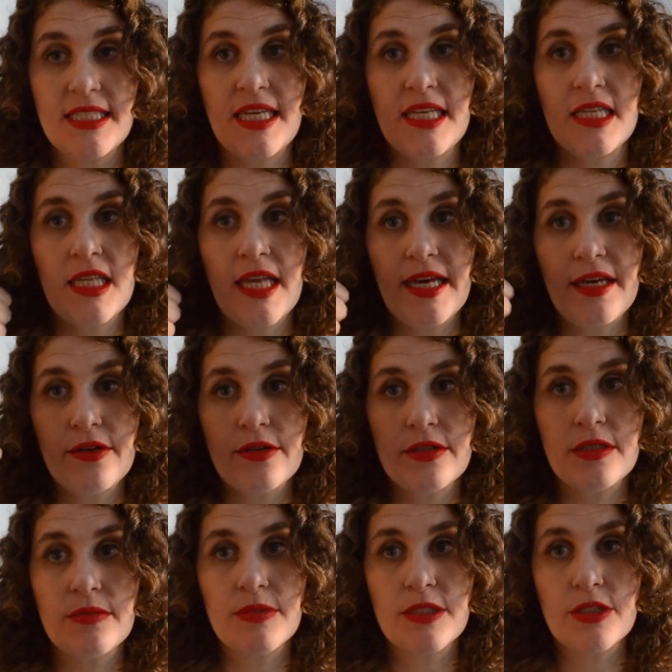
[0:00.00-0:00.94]
hit like or
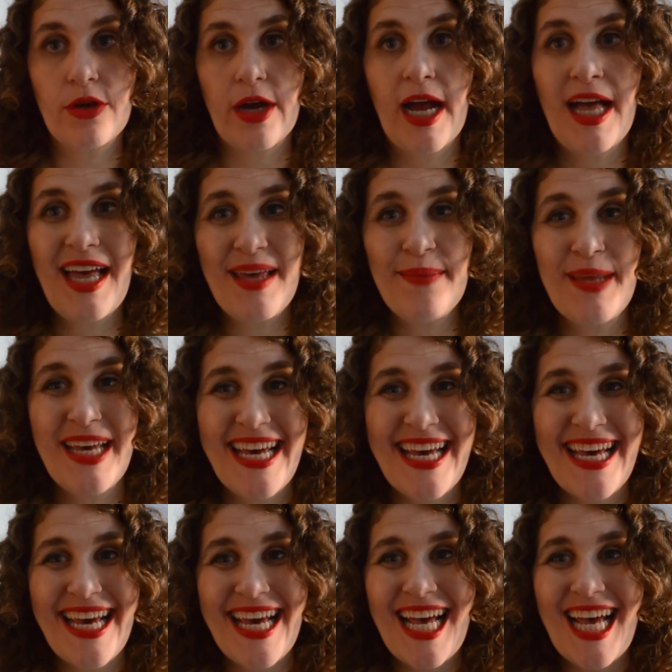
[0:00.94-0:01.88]
subscribe.
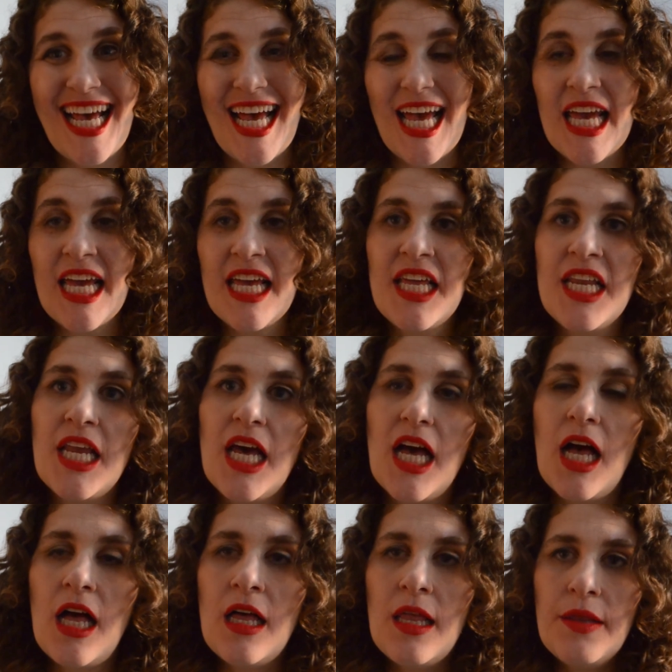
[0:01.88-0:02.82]
And
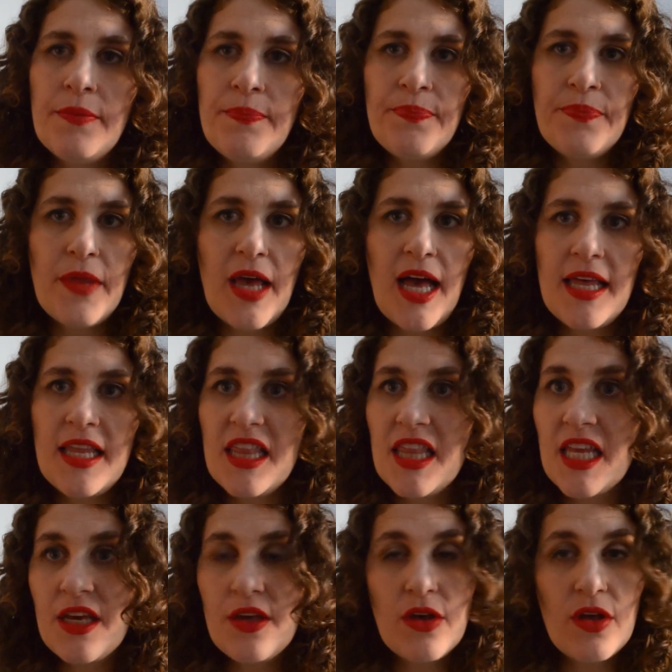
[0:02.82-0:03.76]
I
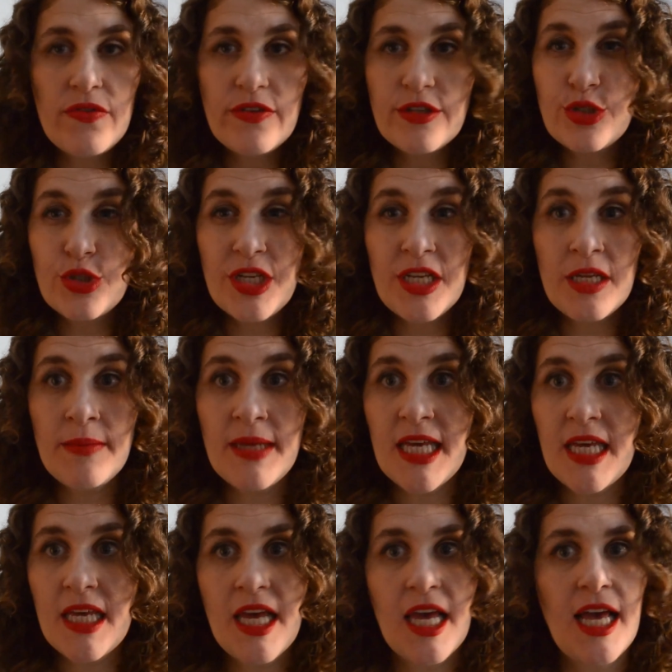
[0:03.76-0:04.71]
thank you all for joining
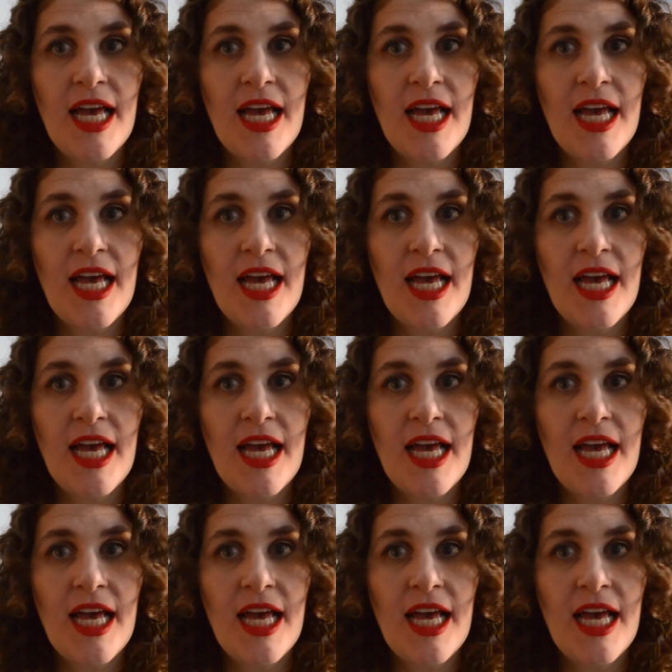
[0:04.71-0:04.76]
me.